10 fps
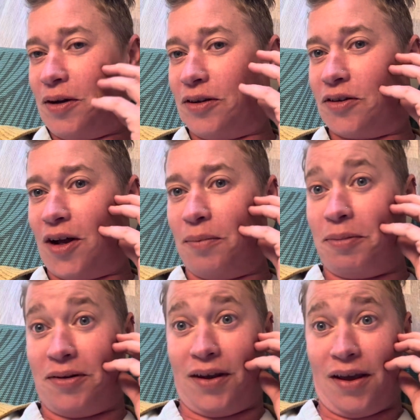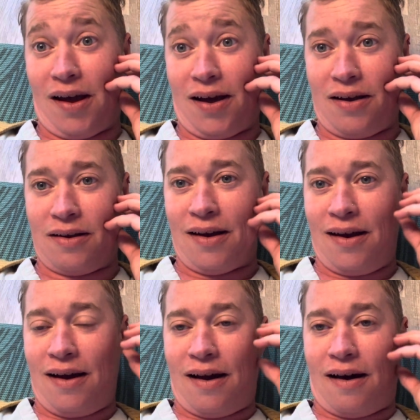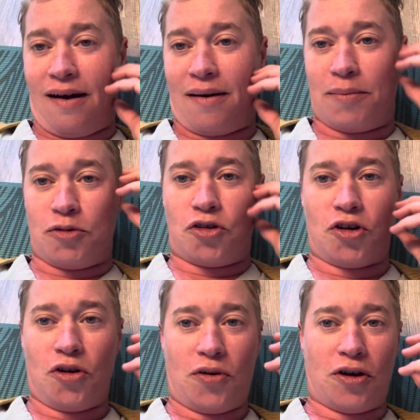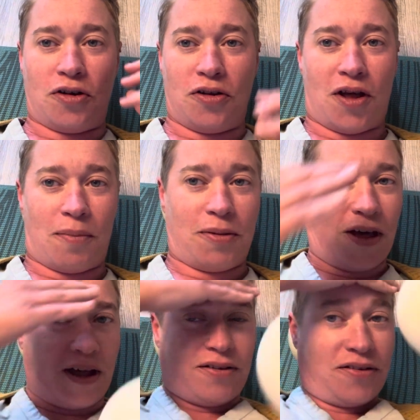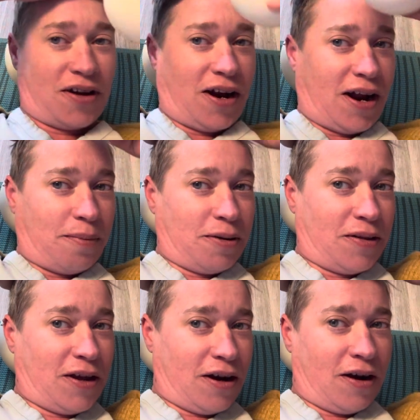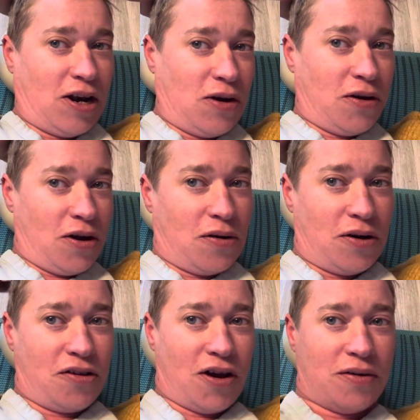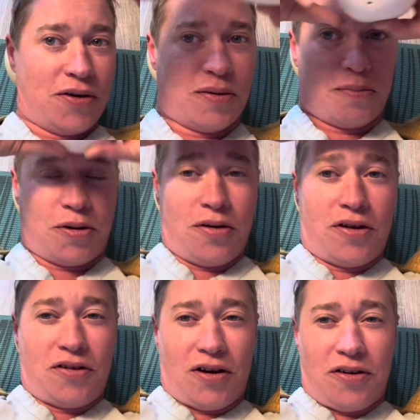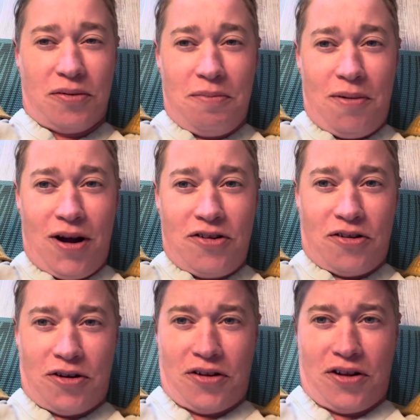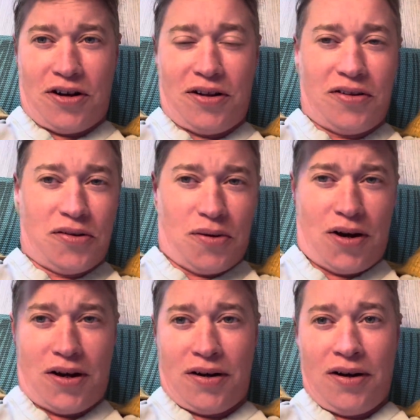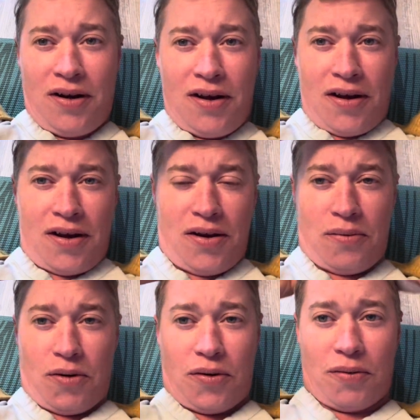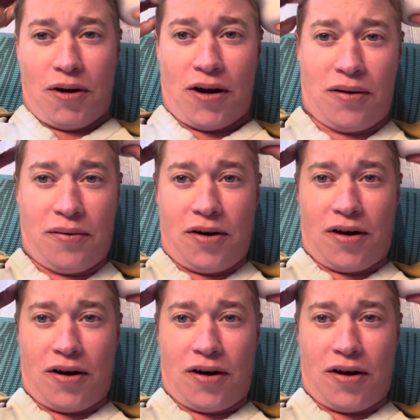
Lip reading: It's called petechiae. So you don't want to do that. But that does not happen in the hair. And you can go to town. You can pull this hair as much or as little as you want. You can roll it around,